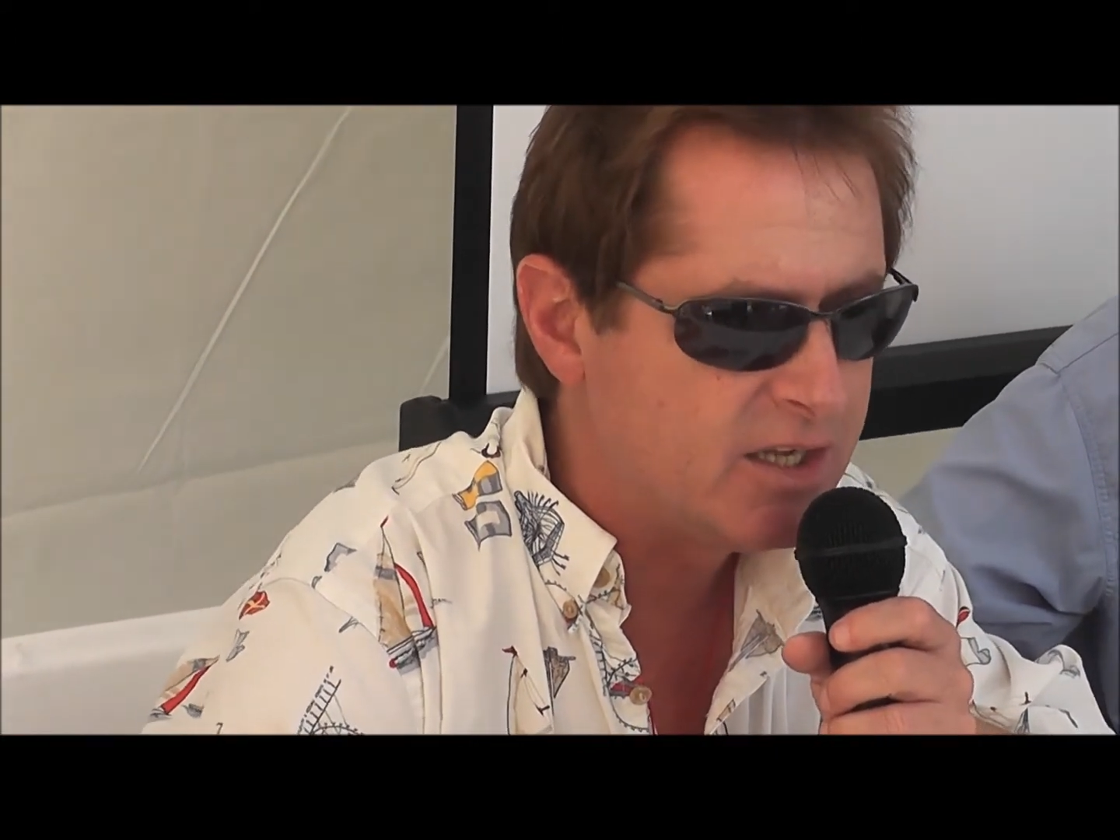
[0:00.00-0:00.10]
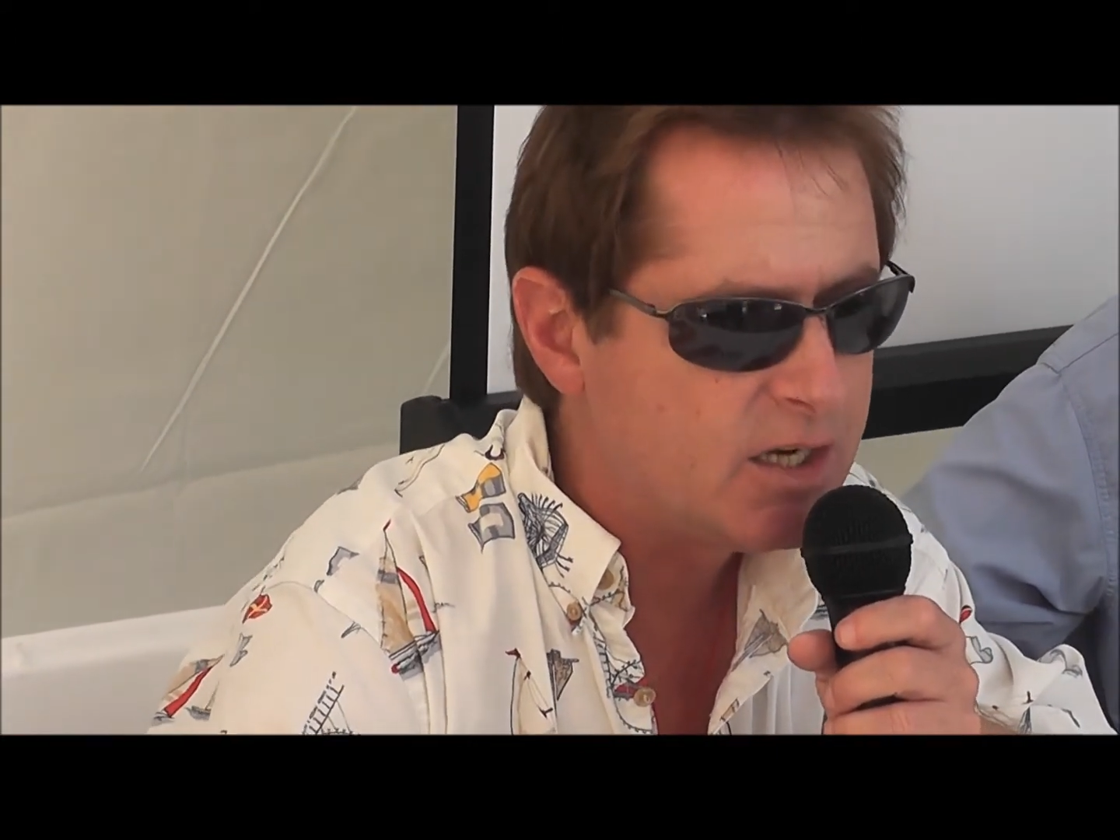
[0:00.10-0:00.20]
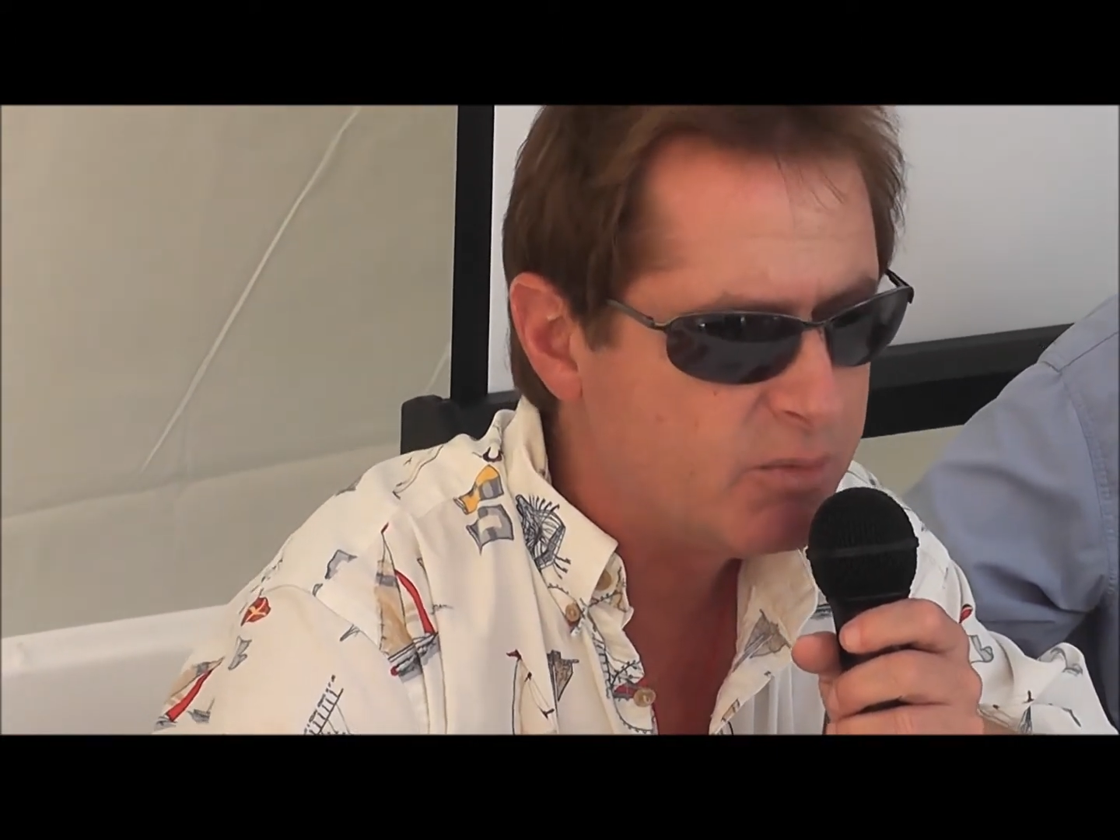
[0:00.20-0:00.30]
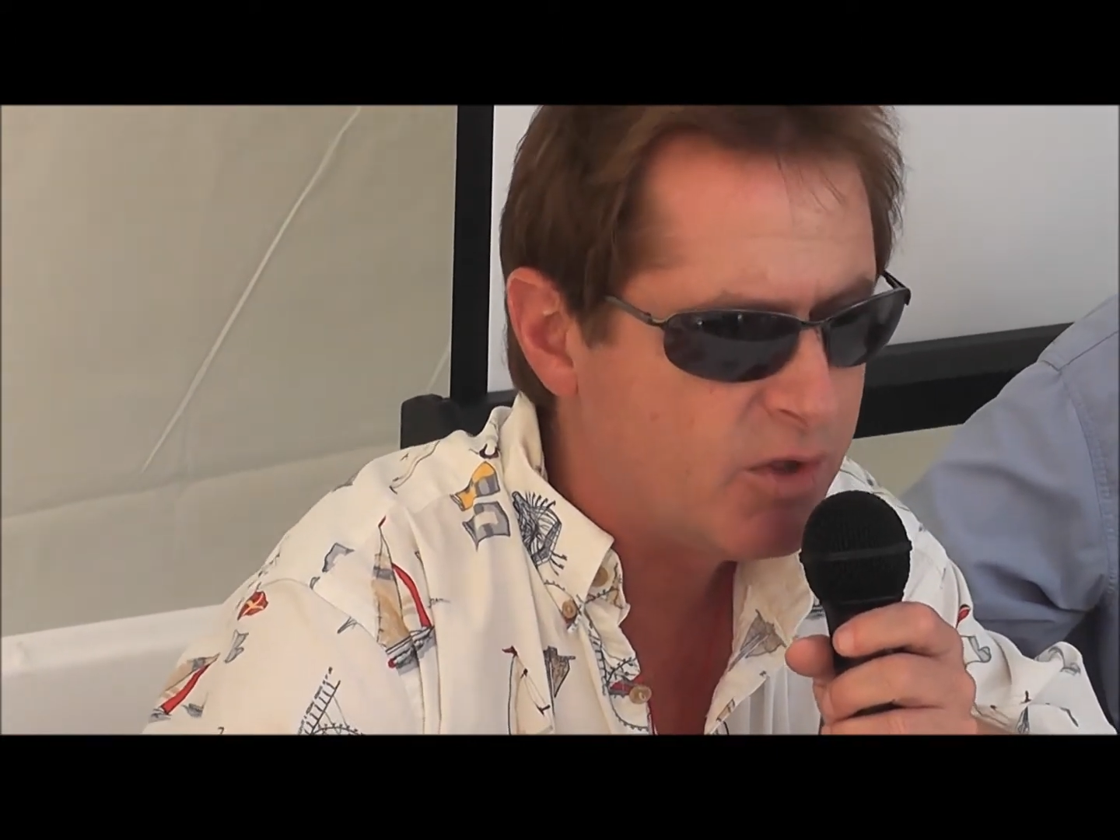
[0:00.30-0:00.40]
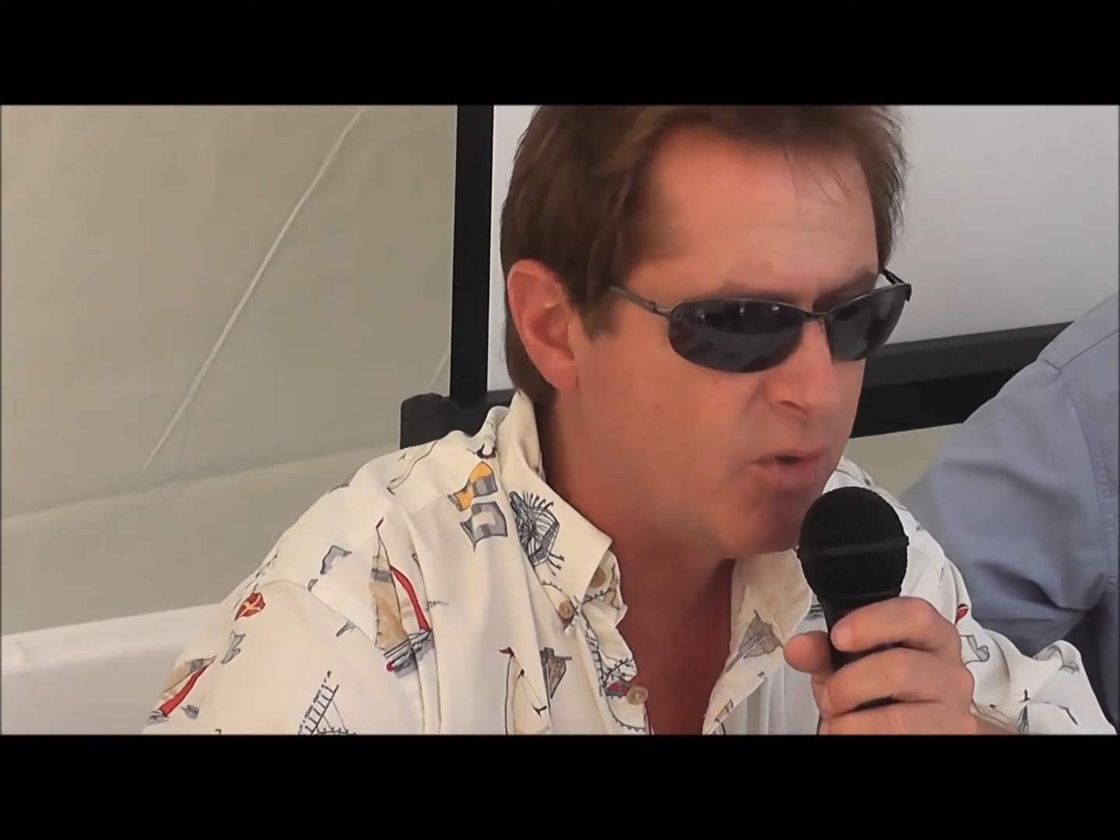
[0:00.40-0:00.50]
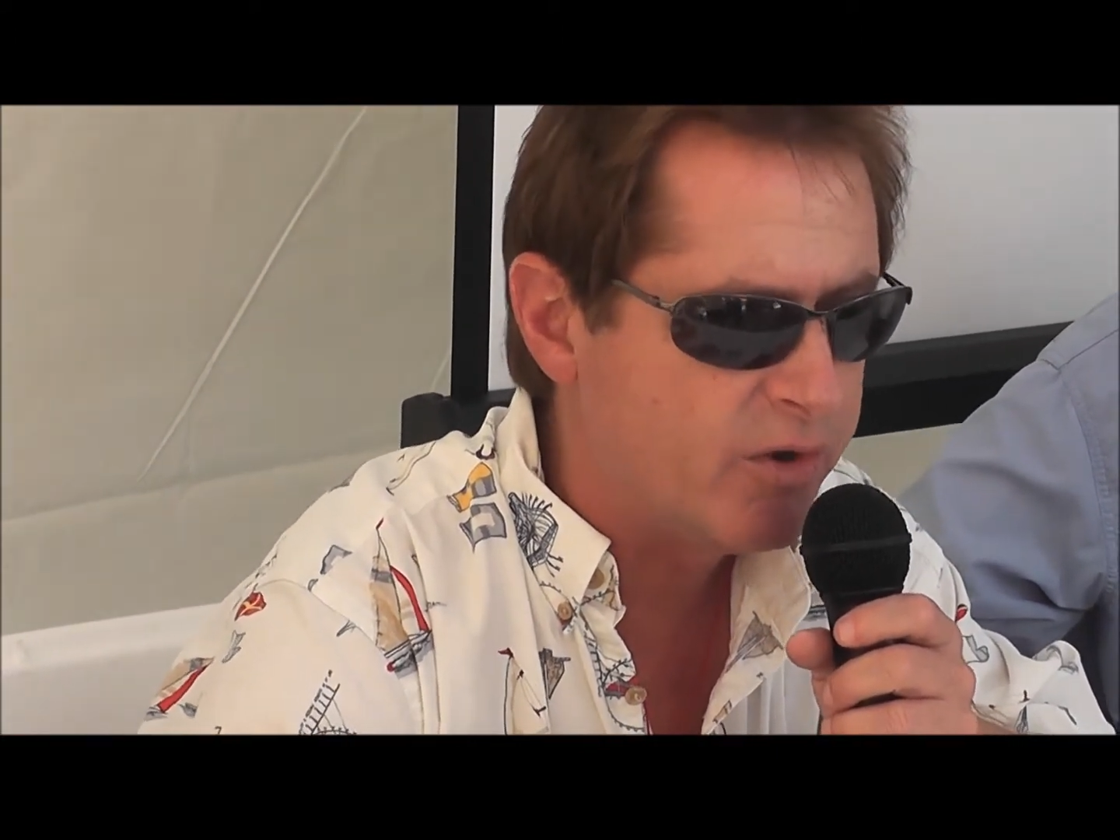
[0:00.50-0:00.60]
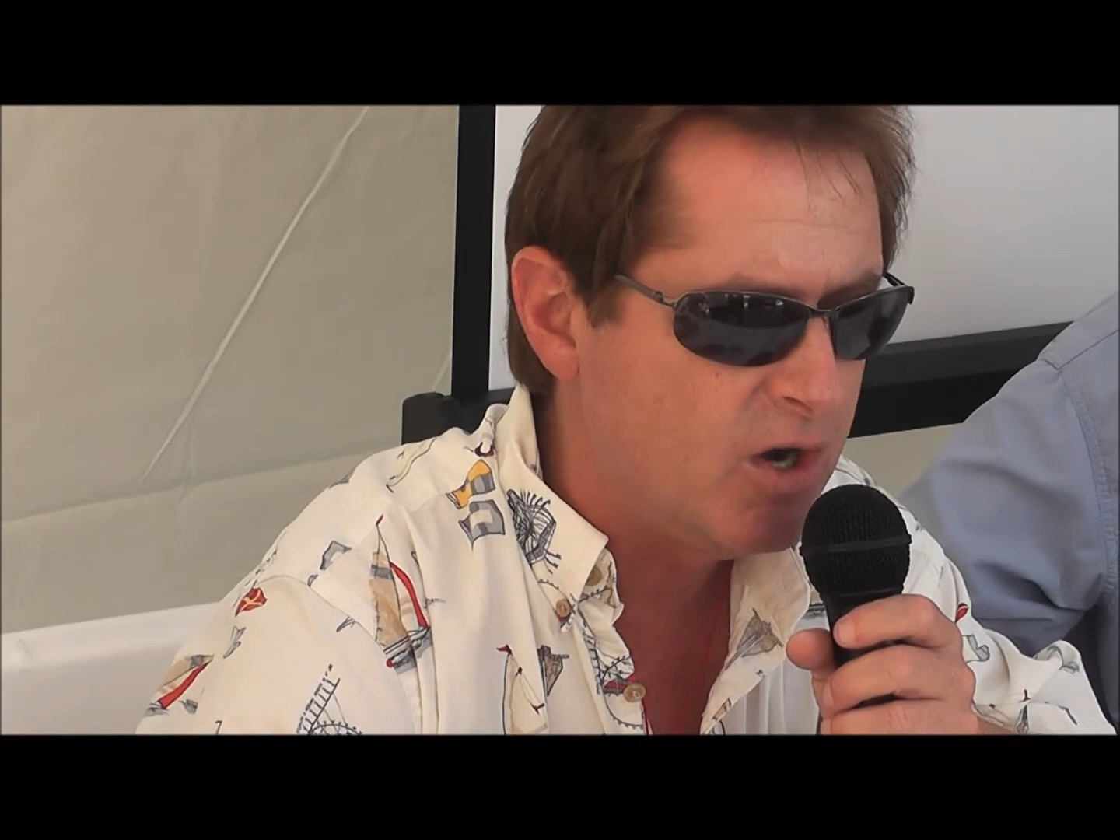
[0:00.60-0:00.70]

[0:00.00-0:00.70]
they're going to withhold